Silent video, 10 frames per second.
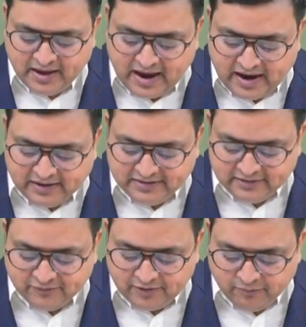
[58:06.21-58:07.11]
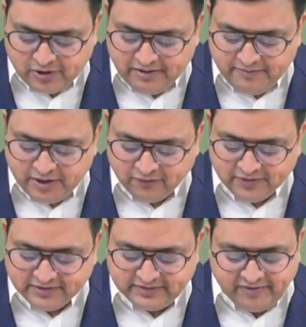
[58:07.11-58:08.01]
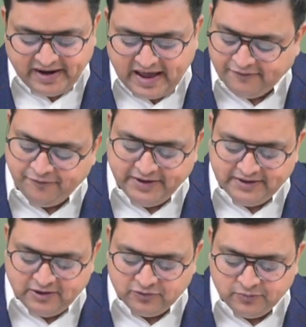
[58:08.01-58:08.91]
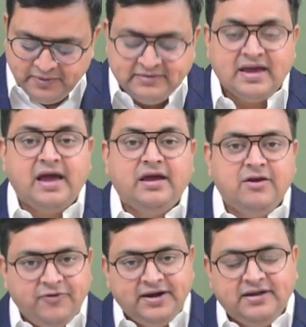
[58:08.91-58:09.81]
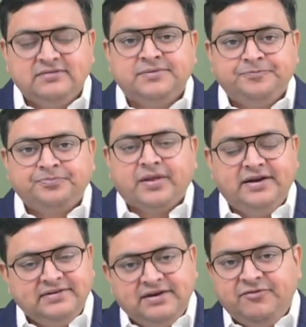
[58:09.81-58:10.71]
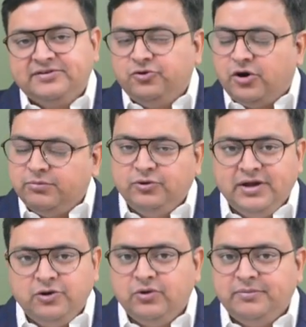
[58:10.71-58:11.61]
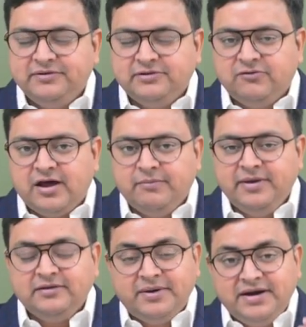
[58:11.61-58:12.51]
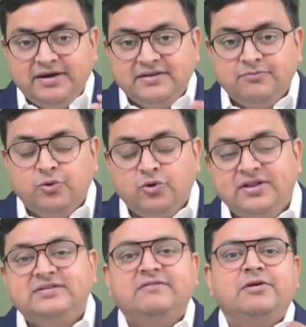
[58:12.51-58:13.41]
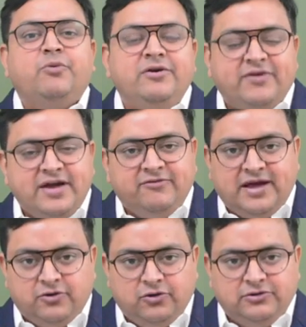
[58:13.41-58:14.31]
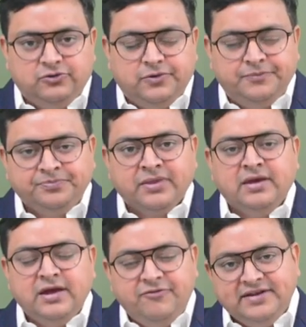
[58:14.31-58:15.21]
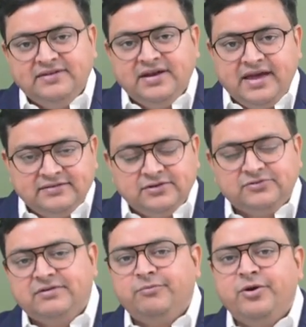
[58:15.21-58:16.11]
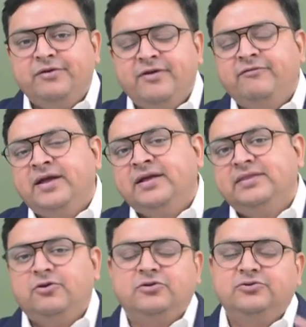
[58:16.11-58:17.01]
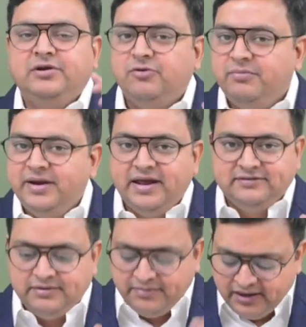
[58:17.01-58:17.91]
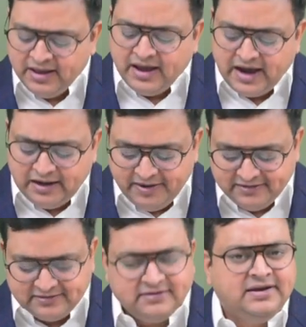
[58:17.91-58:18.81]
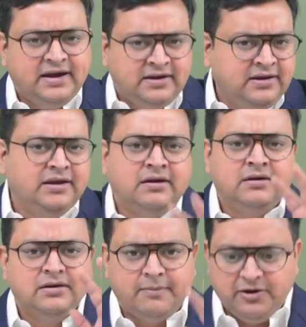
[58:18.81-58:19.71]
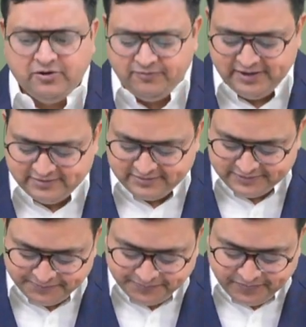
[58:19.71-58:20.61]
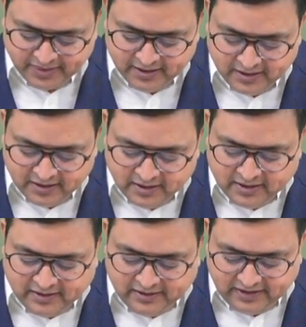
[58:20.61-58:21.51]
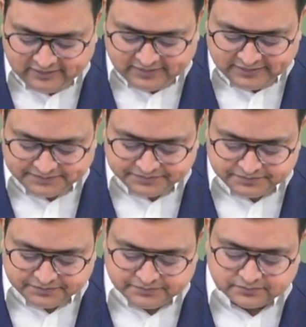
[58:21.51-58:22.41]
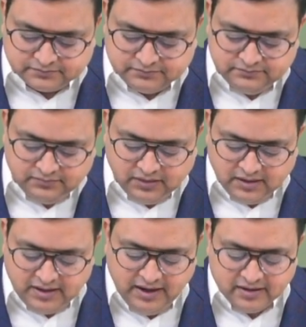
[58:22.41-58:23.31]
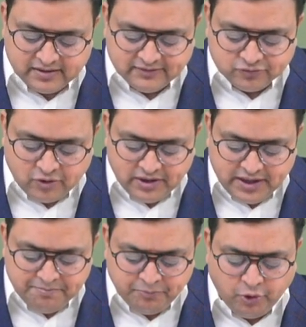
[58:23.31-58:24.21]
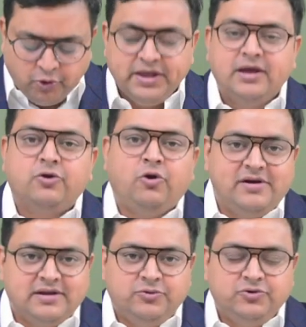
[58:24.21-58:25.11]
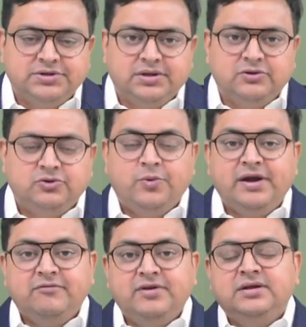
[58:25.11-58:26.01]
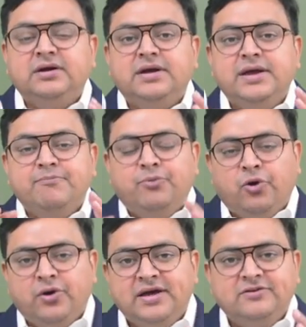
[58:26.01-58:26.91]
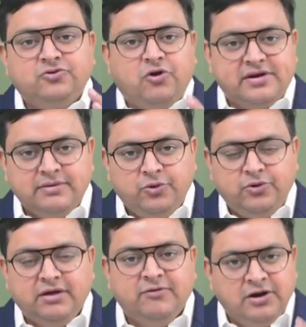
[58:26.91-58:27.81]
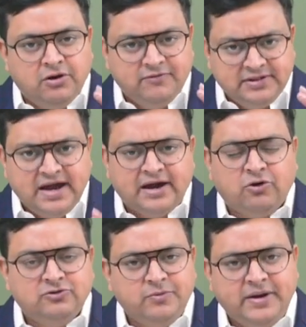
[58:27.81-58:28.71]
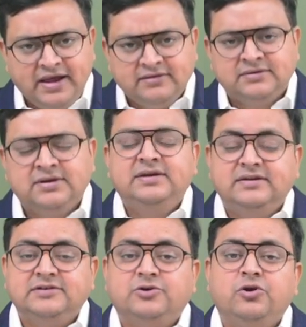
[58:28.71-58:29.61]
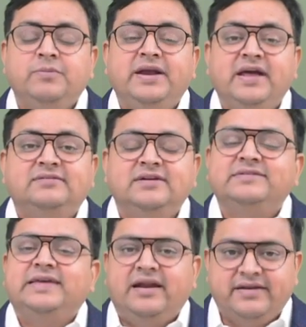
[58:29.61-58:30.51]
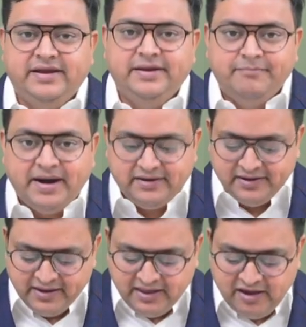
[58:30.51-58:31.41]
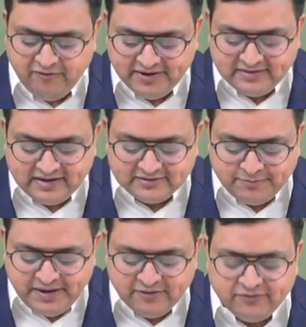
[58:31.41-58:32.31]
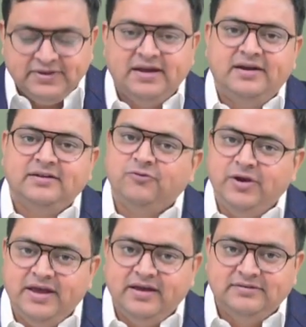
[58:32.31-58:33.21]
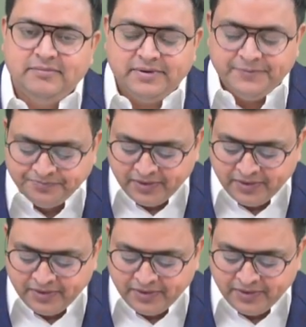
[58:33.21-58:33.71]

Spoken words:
And there is one more limit of 7,50,000 rupees. If it is, let's say if it is not more than 12% of RBS, but it is more than 7.5 lakh also. If it is in excess of 7.5 lakh, then also it would be taxable. I'll be discussing it in a couple of minutes. Next, interest on employer contribution. So whatever the employer is contributing, will that also be taxed? Yes, it could be taxed as salary. But if it is SPF, then it is fully exempt.